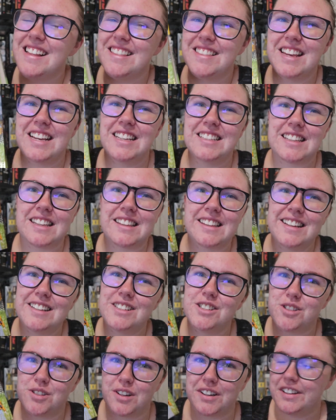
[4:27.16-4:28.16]
These are the
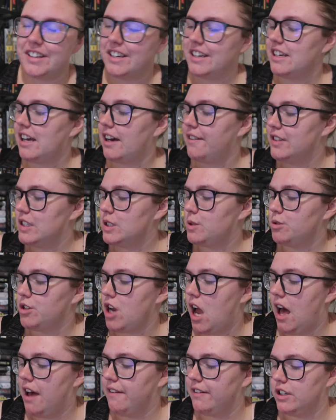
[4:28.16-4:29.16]
Australian covers, which
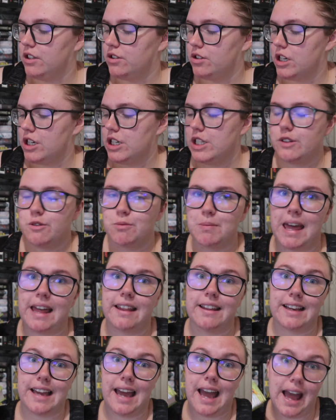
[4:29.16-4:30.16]
have illustrations from
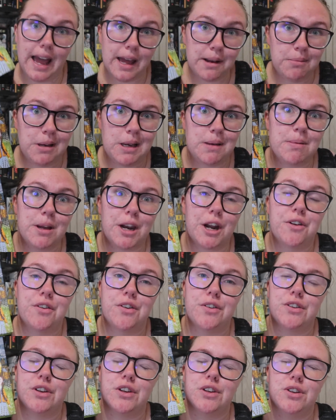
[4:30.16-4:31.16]
Kelly Canby, but I
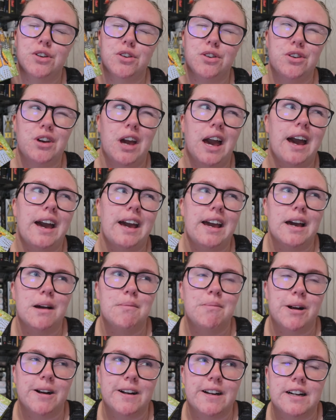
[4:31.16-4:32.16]
know the UK
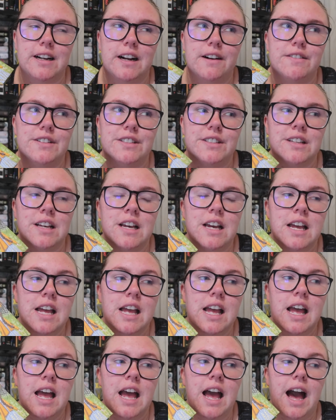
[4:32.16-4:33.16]
American covers
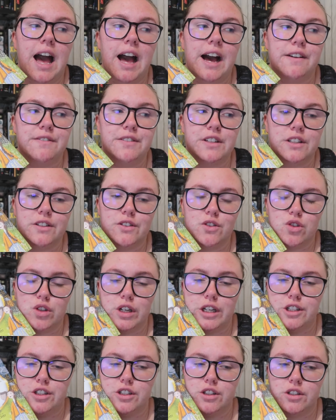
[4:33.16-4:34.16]
have
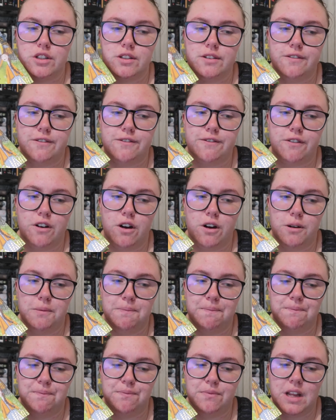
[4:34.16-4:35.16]
illustrations
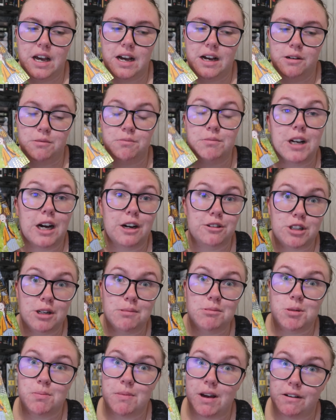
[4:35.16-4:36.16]
from Carl
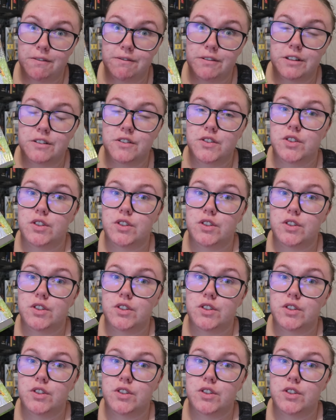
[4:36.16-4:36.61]
James Malford.